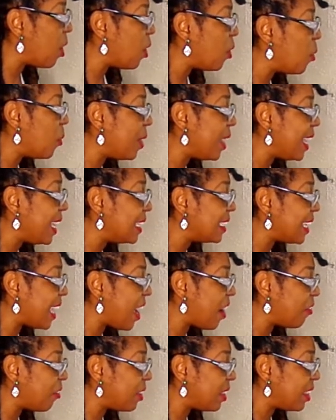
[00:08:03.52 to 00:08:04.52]
who eats
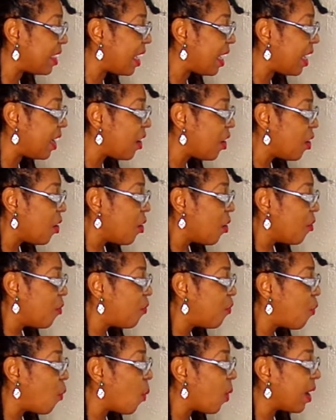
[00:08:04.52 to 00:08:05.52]
everything,
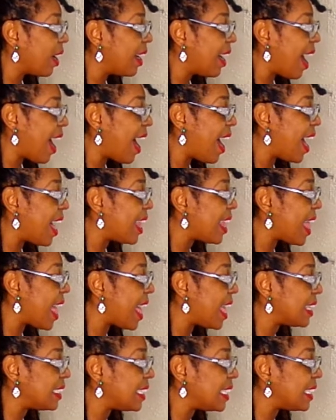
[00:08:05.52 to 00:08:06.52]
for God
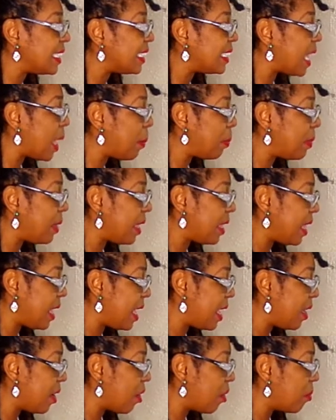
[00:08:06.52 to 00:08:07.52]
has accepted
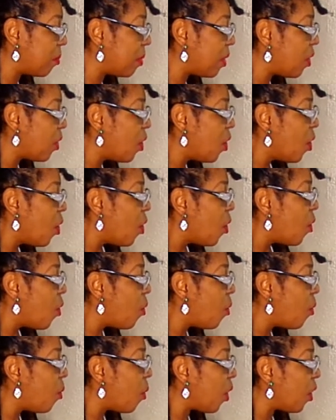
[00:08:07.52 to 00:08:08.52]
him.
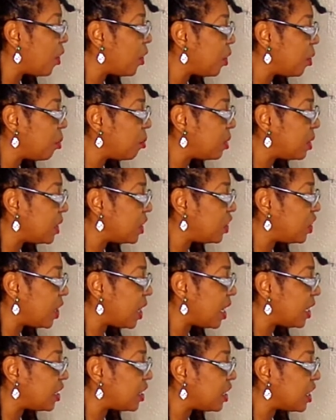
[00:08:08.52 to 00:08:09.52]
Who are you to
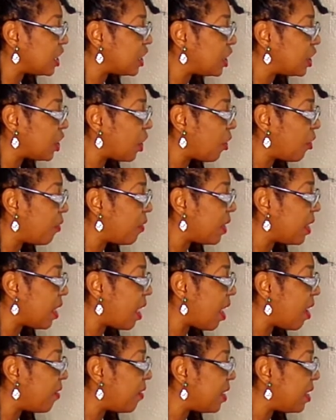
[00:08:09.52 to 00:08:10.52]
judge the servant
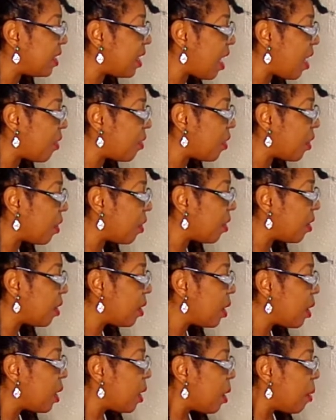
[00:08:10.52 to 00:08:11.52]
of another?
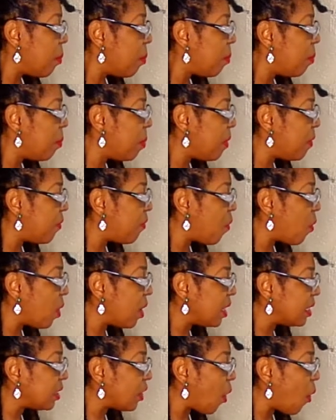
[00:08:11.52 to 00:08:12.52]
Before
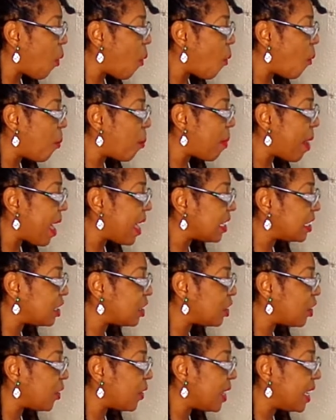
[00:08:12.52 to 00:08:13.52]
his own
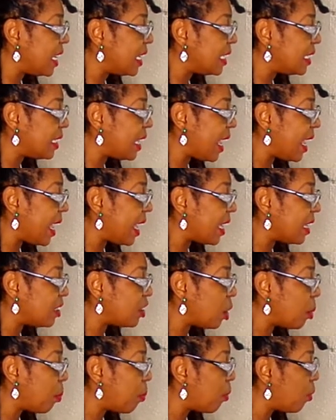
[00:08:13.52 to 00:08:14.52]
master he stands,
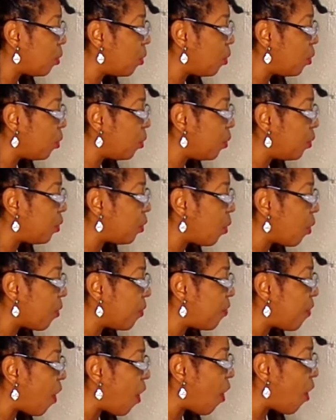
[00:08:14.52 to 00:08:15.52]
approved or
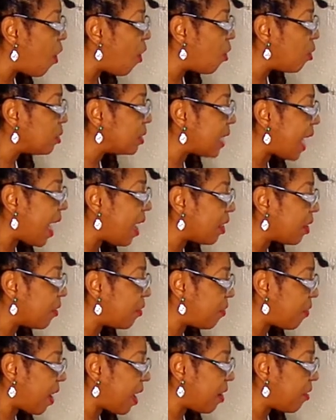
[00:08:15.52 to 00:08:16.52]
falls out of
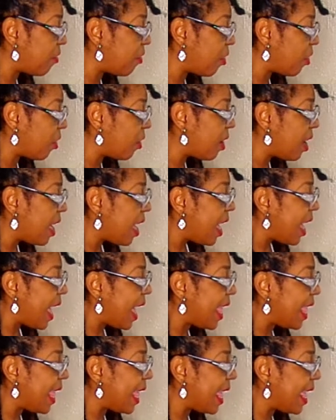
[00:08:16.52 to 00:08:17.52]
favor. And
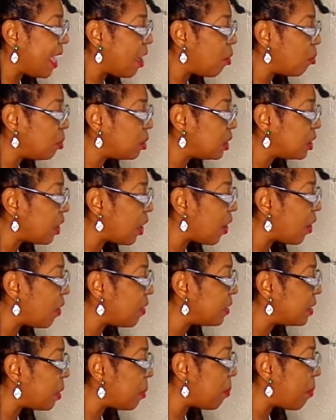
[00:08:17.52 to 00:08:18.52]
he who serves
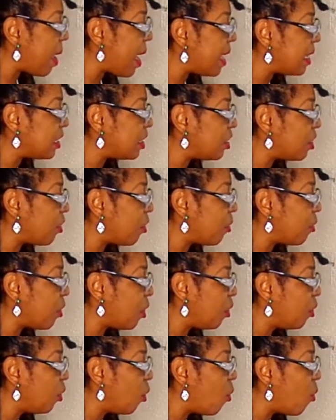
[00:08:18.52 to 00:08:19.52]
the master, the
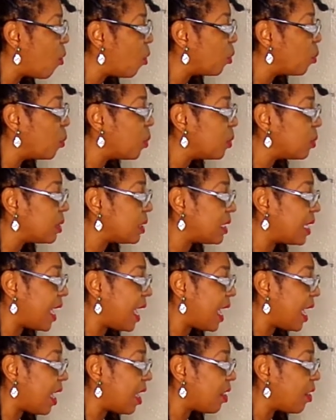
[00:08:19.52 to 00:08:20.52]
Lord, will
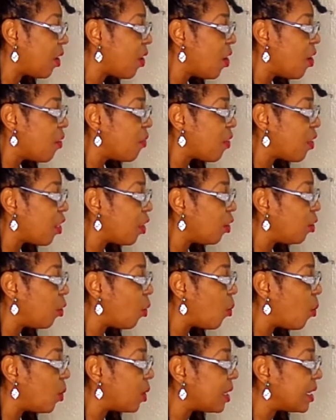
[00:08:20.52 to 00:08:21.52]
stand, for the
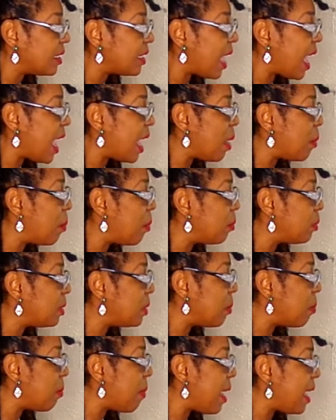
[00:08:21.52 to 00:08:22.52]
Lord is able to
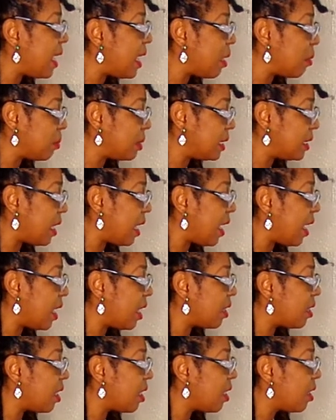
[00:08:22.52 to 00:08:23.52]
make him stand.
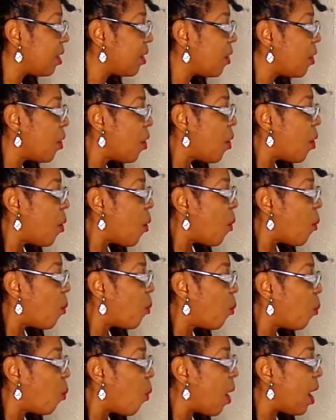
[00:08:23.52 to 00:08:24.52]

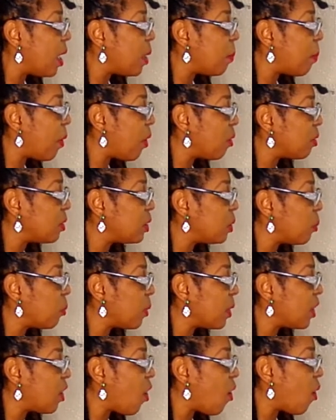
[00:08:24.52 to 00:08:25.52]
One person
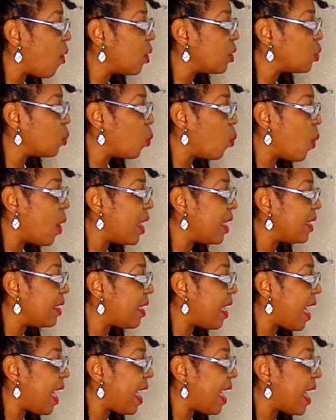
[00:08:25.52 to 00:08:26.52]
regards one
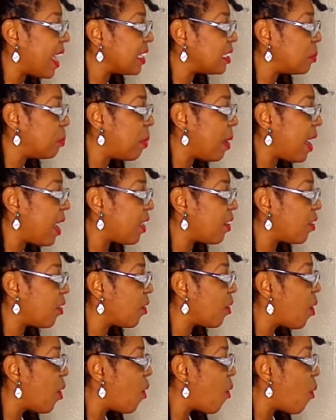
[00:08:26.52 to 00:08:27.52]
day as
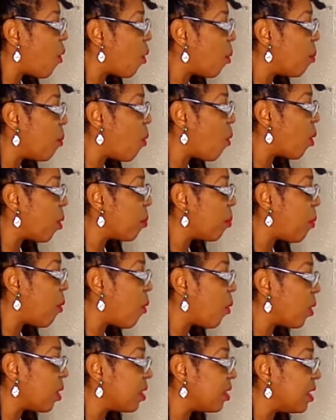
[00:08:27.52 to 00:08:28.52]
better or more
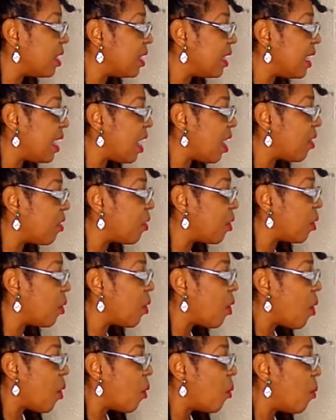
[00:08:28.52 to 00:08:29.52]
important than the other,
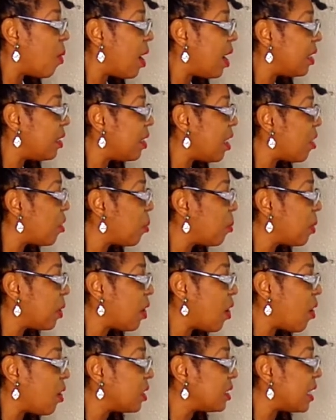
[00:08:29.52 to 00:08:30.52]
while another
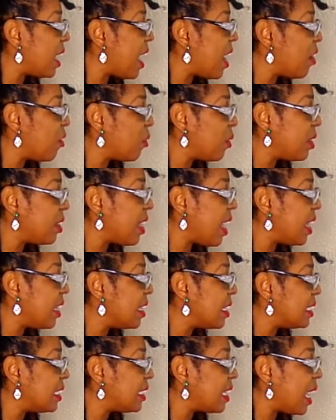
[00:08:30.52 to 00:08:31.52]
regards every day the
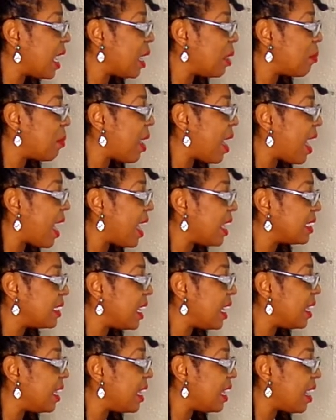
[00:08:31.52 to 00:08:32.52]
same as
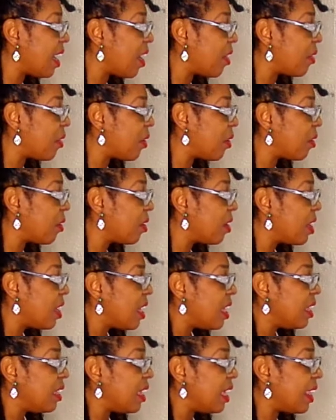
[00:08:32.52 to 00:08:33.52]
any other.
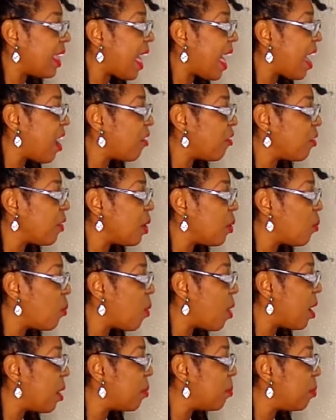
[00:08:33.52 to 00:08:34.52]
Let
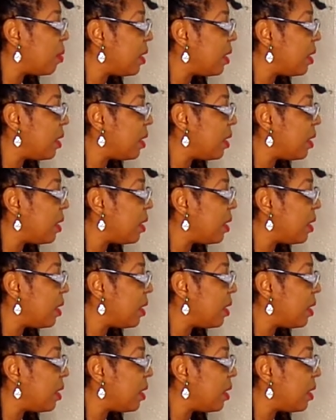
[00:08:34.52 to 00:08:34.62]
everyone